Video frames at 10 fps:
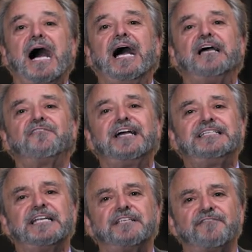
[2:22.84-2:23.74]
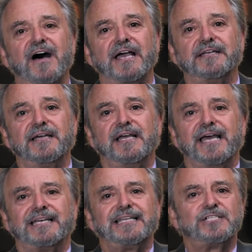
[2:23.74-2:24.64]
I have identified
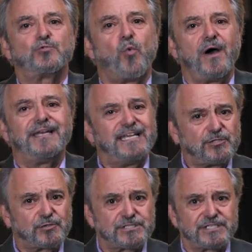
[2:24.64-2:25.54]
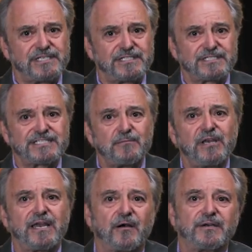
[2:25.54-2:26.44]
at least one interesting
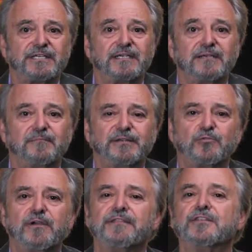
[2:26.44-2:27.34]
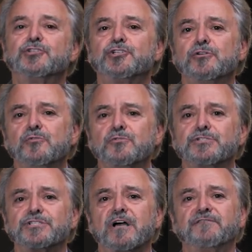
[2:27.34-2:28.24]
similarity between the
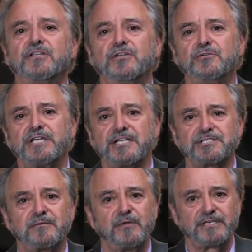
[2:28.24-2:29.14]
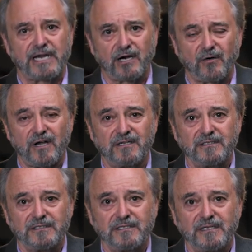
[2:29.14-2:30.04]
Jews of the New Testament era
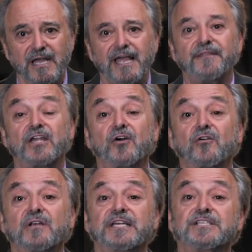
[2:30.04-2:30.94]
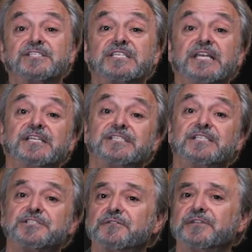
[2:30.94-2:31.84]
and the earliest
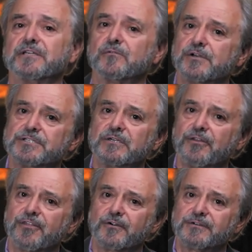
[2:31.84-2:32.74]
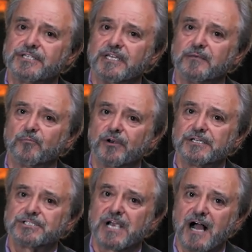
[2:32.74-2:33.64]
citizens of the original 13
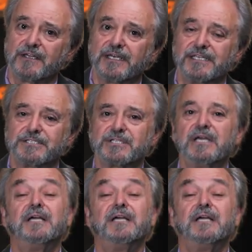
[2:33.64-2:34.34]
British colonies